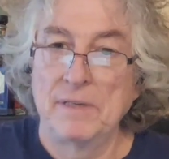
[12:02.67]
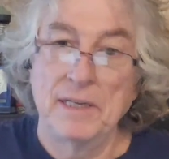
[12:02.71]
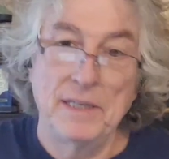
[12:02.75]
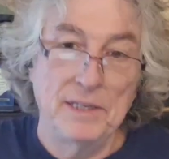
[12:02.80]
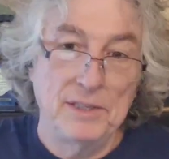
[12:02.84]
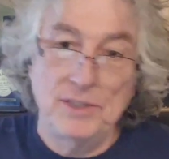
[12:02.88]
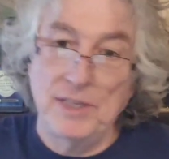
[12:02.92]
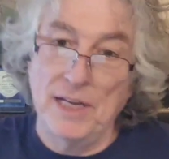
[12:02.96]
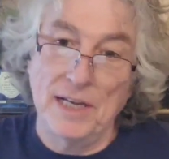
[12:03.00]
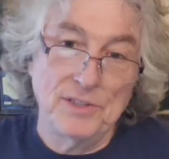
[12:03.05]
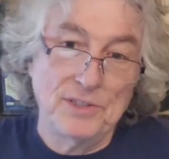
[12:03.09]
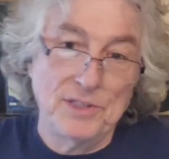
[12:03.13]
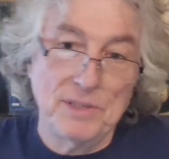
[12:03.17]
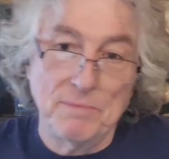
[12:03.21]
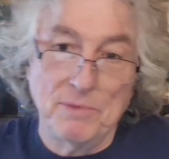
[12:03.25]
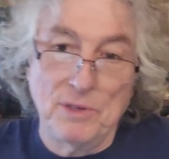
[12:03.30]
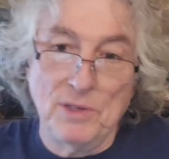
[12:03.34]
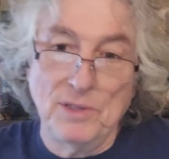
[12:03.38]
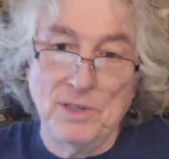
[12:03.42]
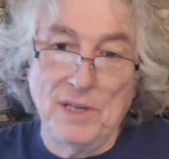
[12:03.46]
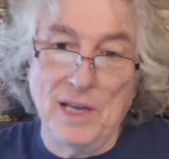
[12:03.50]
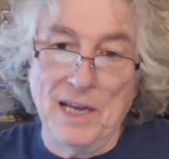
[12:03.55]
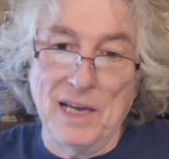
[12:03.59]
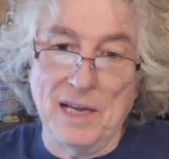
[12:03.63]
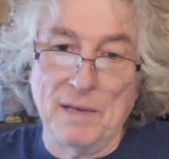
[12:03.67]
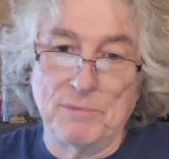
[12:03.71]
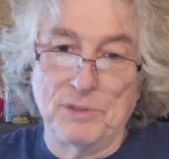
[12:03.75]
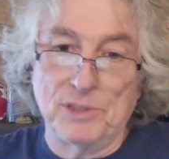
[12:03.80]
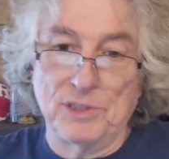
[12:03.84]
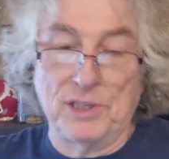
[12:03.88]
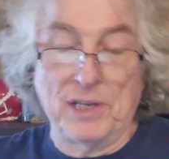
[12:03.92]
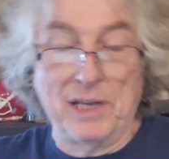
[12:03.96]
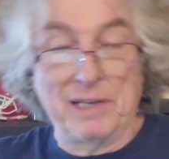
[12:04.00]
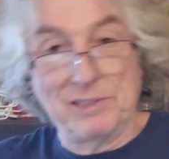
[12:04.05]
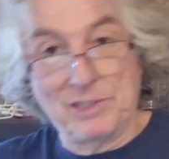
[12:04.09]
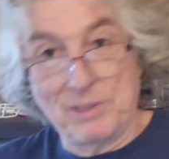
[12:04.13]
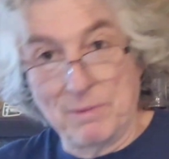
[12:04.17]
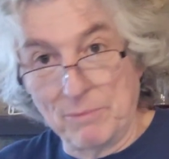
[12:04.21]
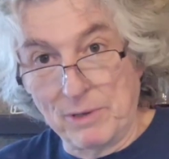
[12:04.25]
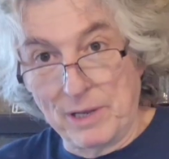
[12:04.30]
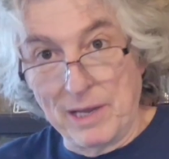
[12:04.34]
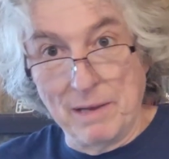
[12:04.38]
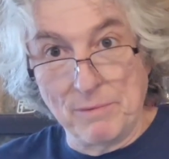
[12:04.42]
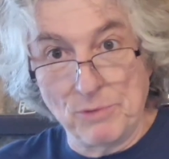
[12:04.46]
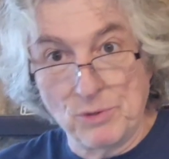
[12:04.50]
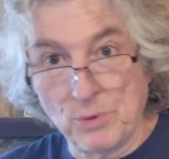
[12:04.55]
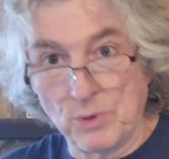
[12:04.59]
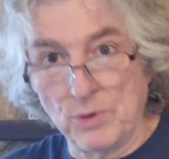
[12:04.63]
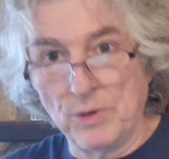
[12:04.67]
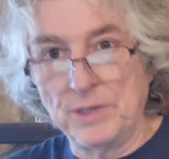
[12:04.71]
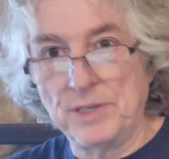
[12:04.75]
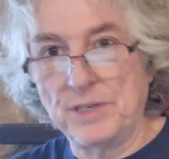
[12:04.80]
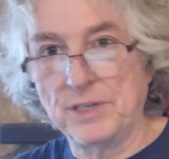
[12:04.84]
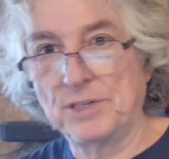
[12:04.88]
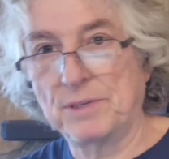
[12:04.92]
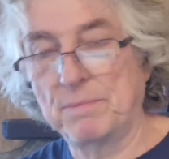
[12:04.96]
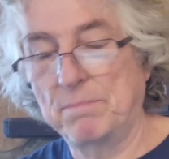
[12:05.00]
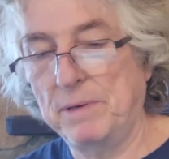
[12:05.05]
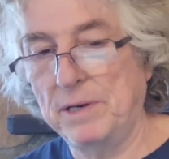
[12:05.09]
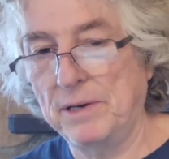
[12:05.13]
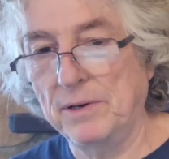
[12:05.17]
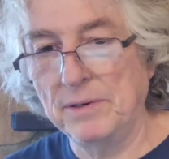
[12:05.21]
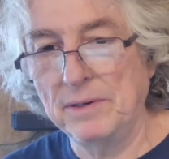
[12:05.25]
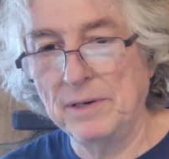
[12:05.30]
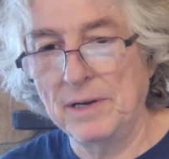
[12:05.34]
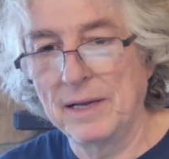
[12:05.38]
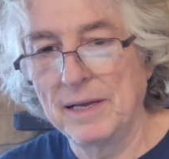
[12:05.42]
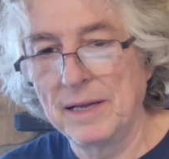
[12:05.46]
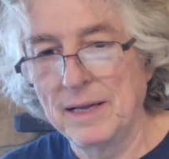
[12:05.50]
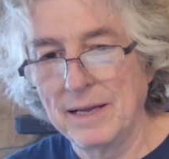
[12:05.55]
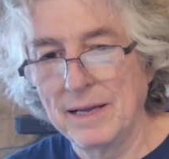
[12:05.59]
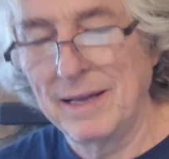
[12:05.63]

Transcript: He's had some good games. He's had some games where he disappeared,